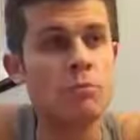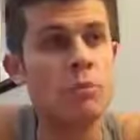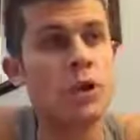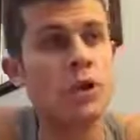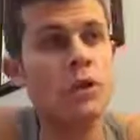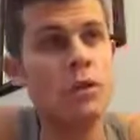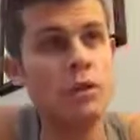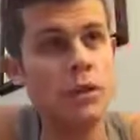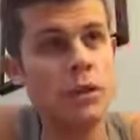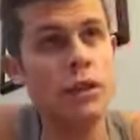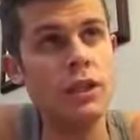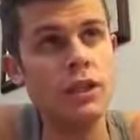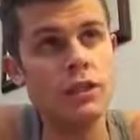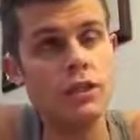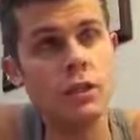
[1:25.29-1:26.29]
But
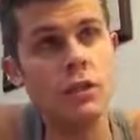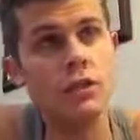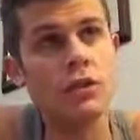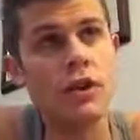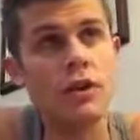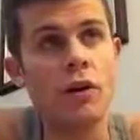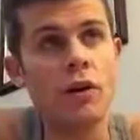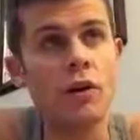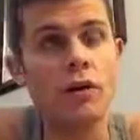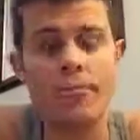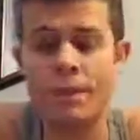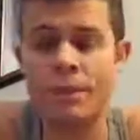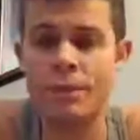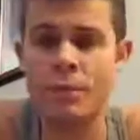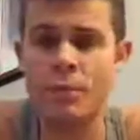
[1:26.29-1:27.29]
the older I got,
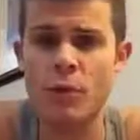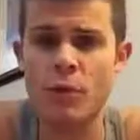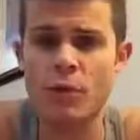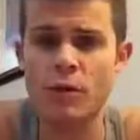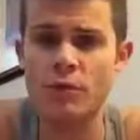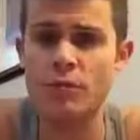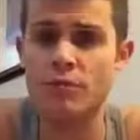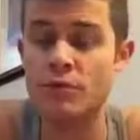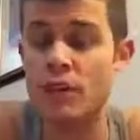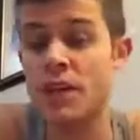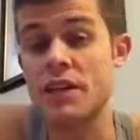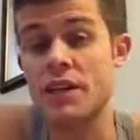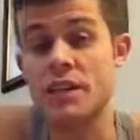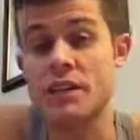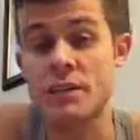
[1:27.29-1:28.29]
the more the
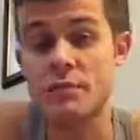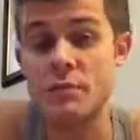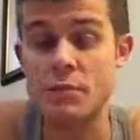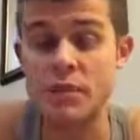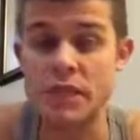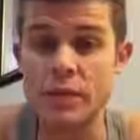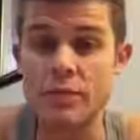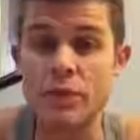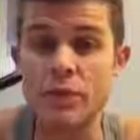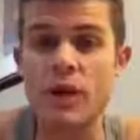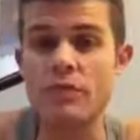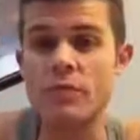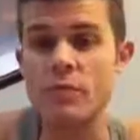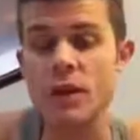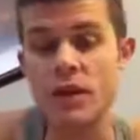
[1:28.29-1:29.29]
idea seemed to be slipping
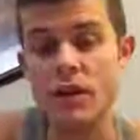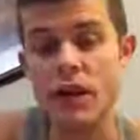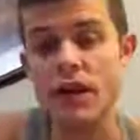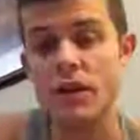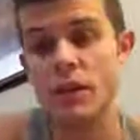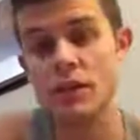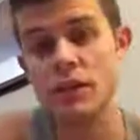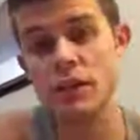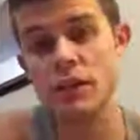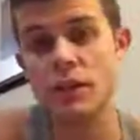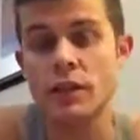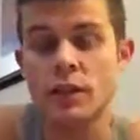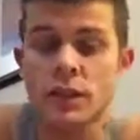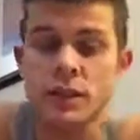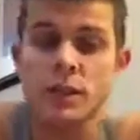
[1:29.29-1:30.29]
away from me that I'd
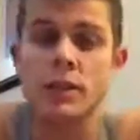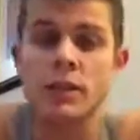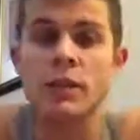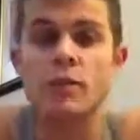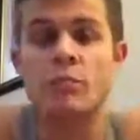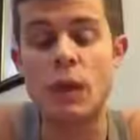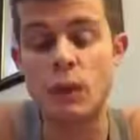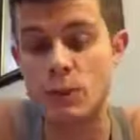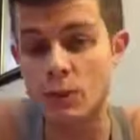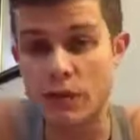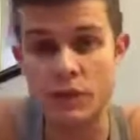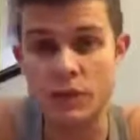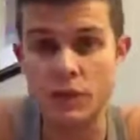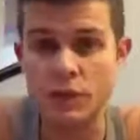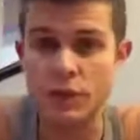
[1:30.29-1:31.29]
actually be able to
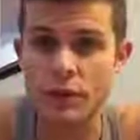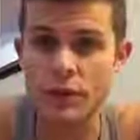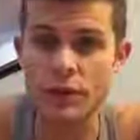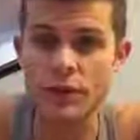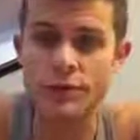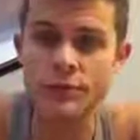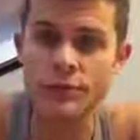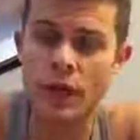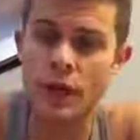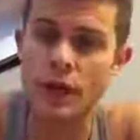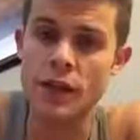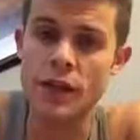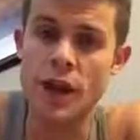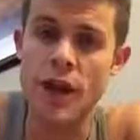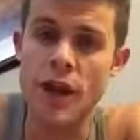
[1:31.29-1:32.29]
have a dunk.
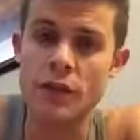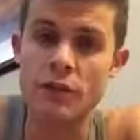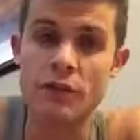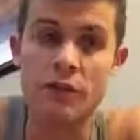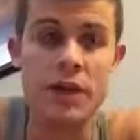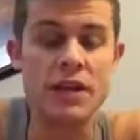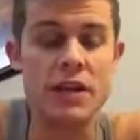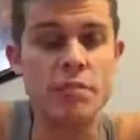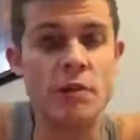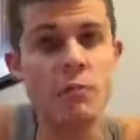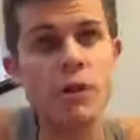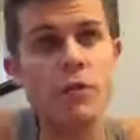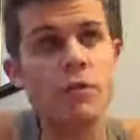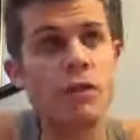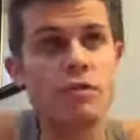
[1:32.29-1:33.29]
And then a friend
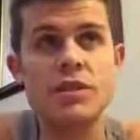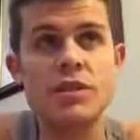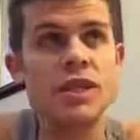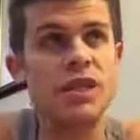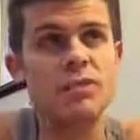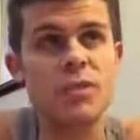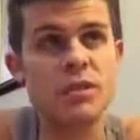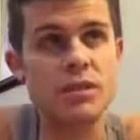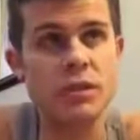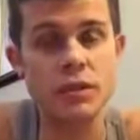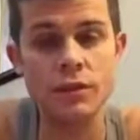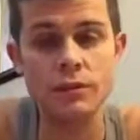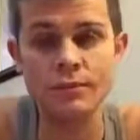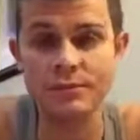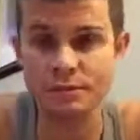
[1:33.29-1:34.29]
emailed me about 6 months
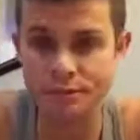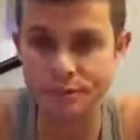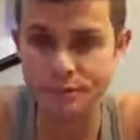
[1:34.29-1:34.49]
ago